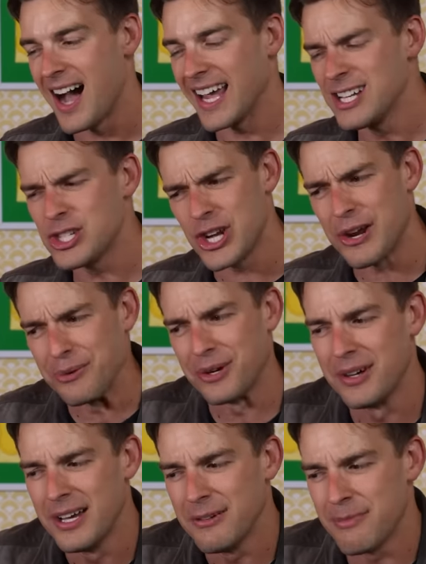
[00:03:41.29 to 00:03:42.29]
In
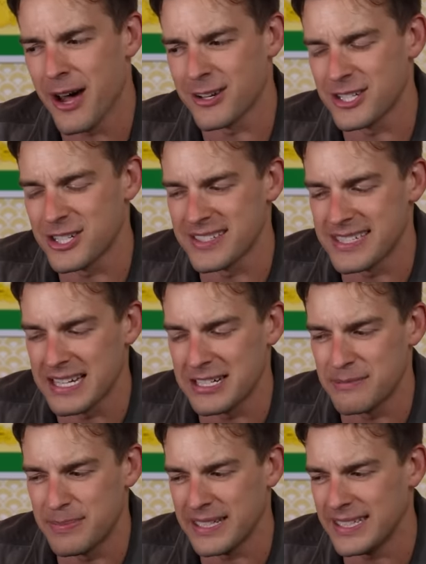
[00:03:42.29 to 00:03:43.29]
general, my auditions
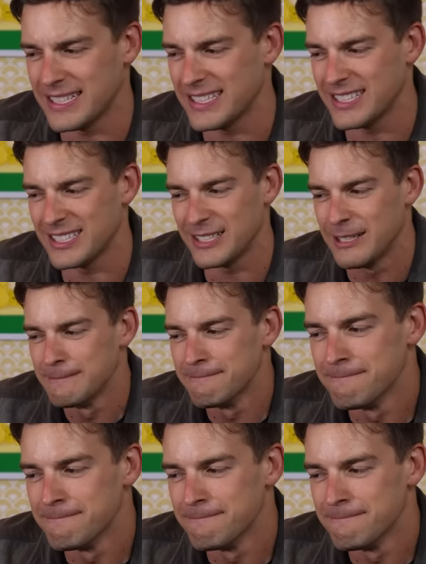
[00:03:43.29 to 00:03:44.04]
tended to be